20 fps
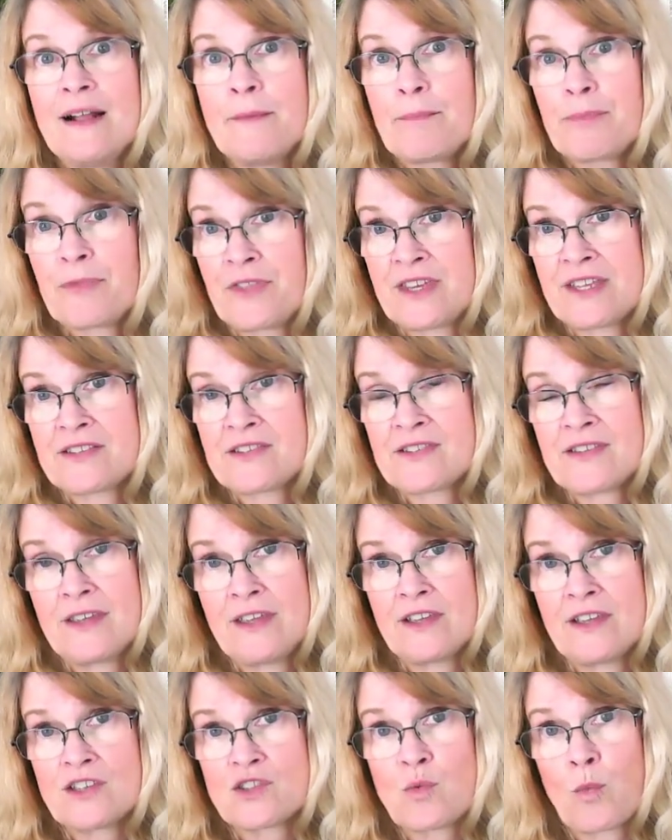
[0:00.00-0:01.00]
This
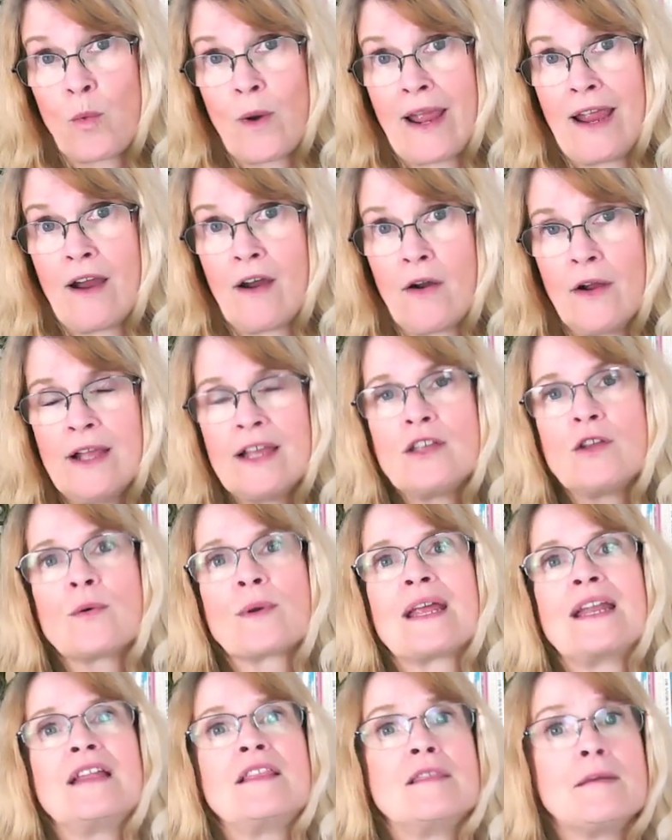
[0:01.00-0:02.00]
is where you're
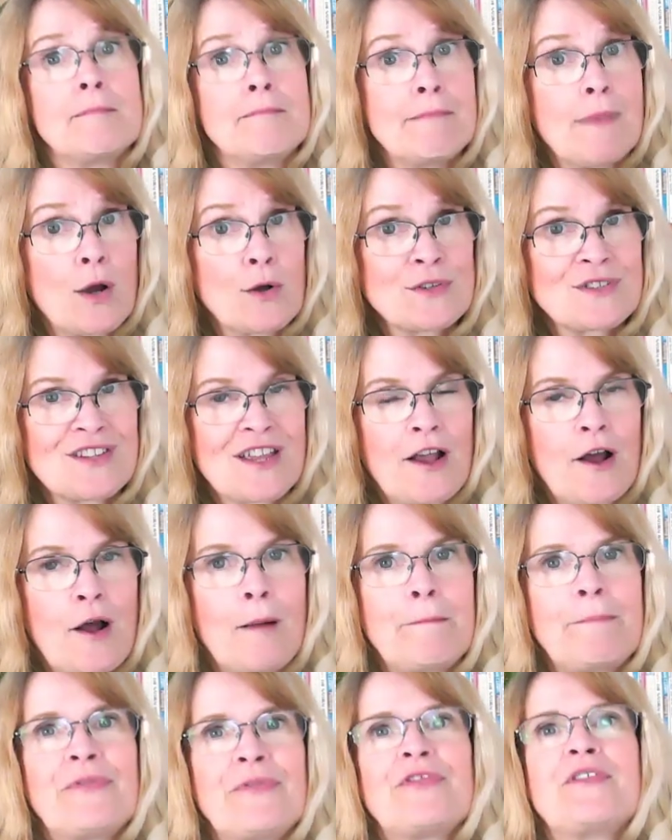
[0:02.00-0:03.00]
getting the most
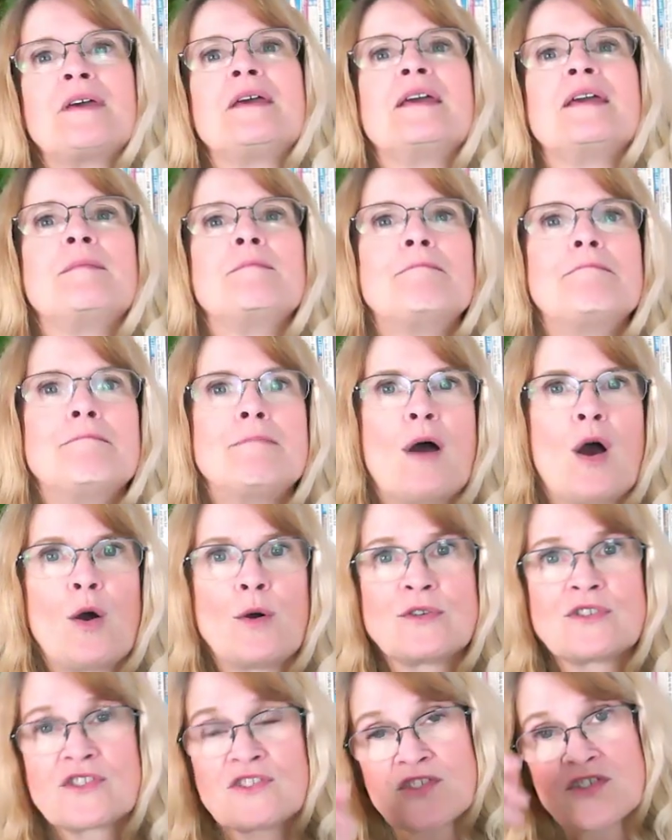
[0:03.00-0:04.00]
help, the
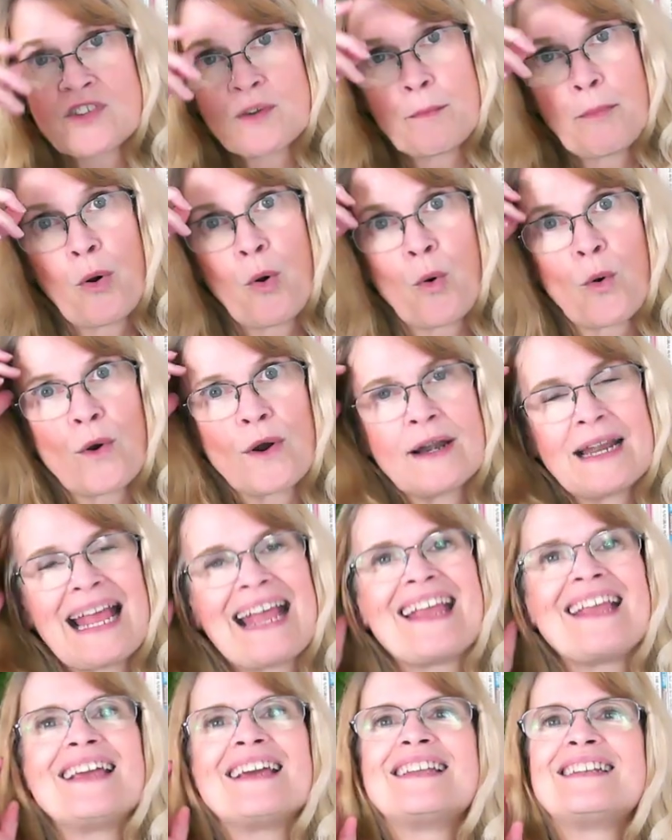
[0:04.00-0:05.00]
most support,
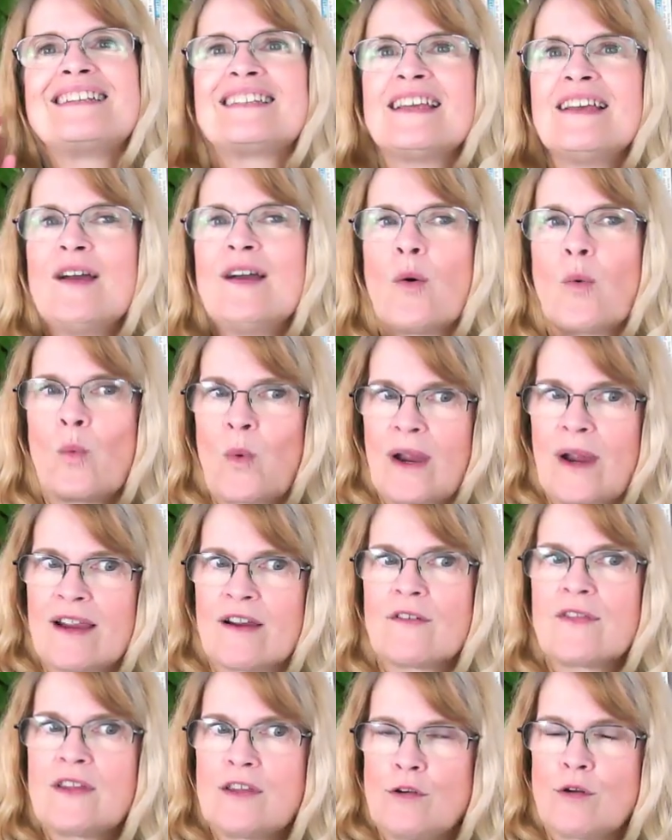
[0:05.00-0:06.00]
and
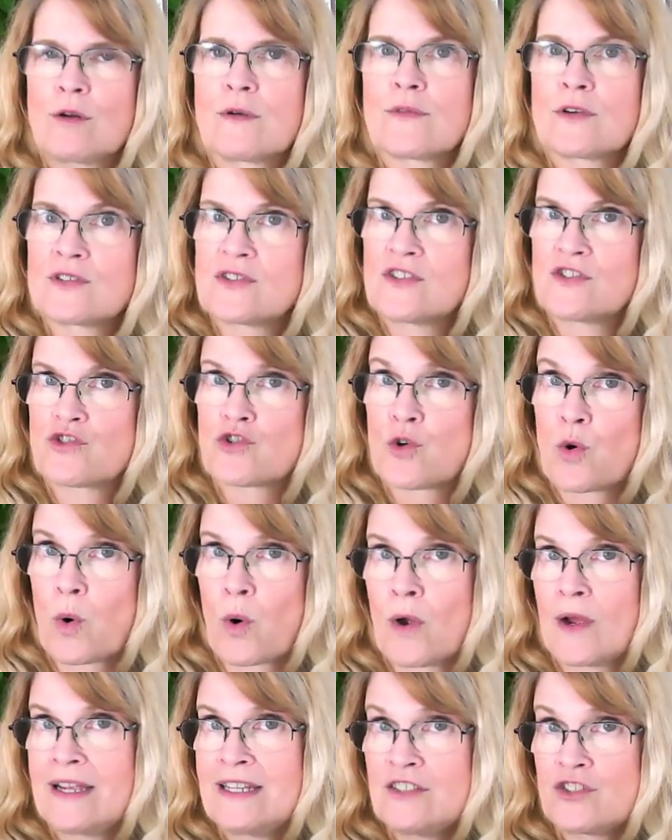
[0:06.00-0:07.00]
where the universe is
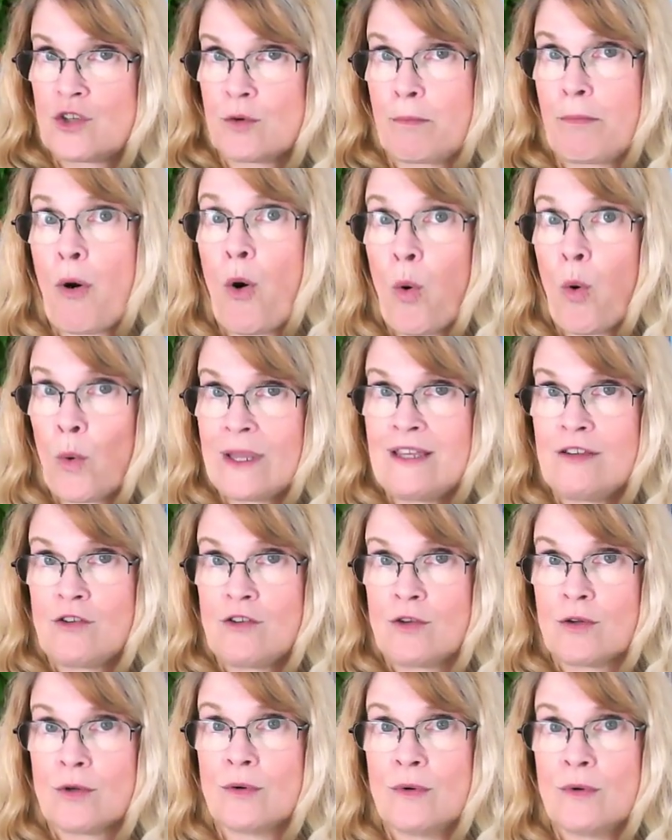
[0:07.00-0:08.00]
trying to point
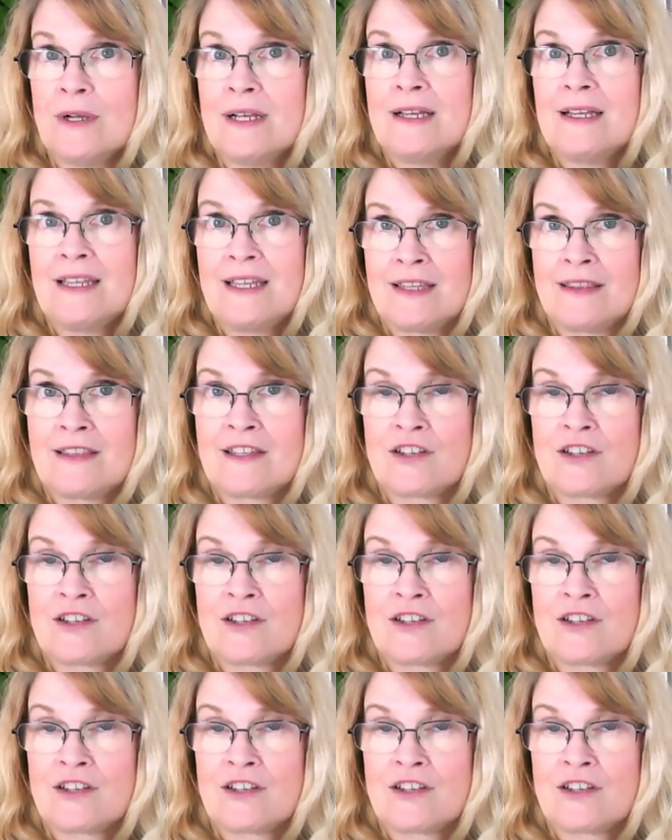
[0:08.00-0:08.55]
you in the